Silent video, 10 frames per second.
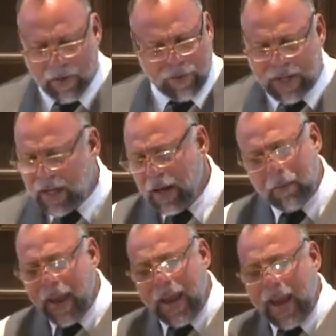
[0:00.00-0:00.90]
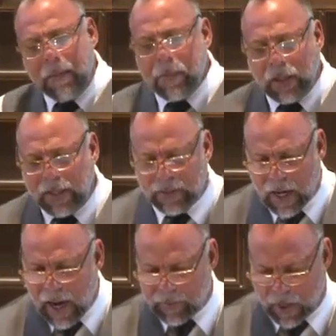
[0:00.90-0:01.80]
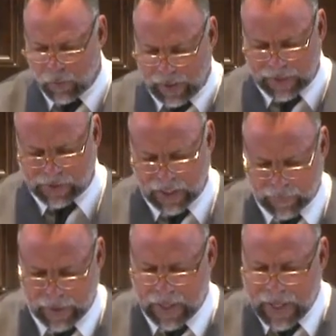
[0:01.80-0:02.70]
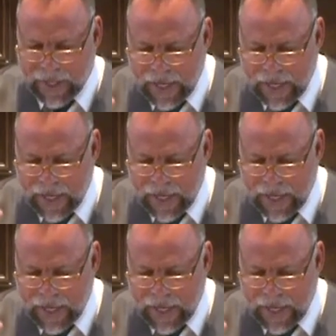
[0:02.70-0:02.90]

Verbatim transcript: I read it eight million times. I won't get sick of it.